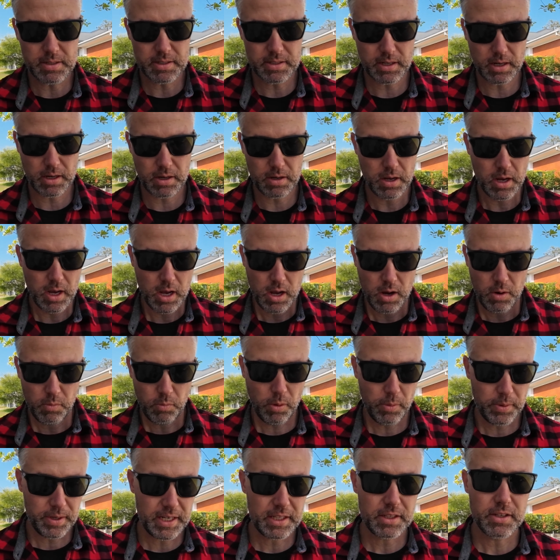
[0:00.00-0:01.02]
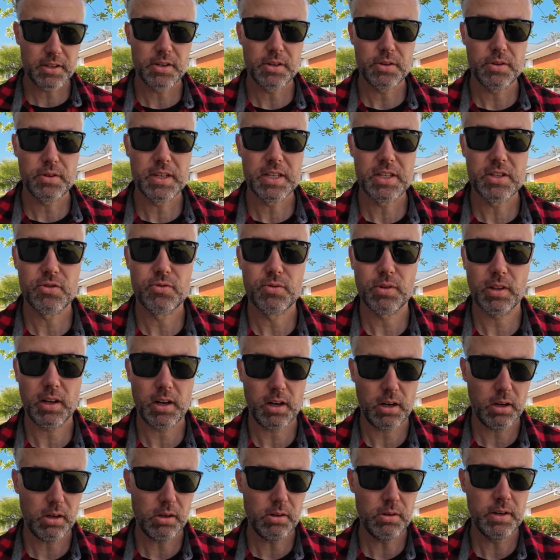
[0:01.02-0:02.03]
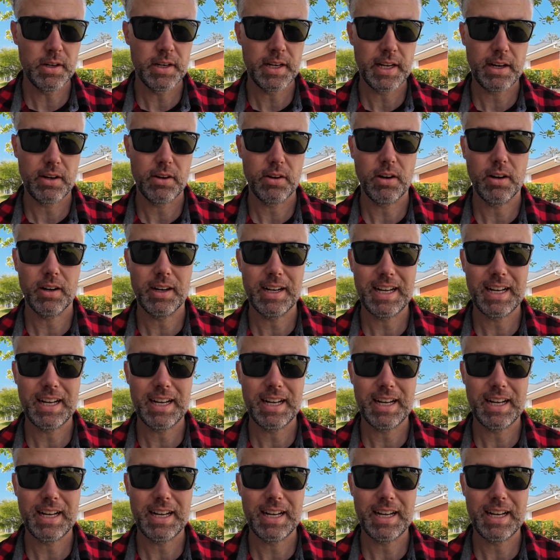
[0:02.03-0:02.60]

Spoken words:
So what we need to do is drill a hole. Now I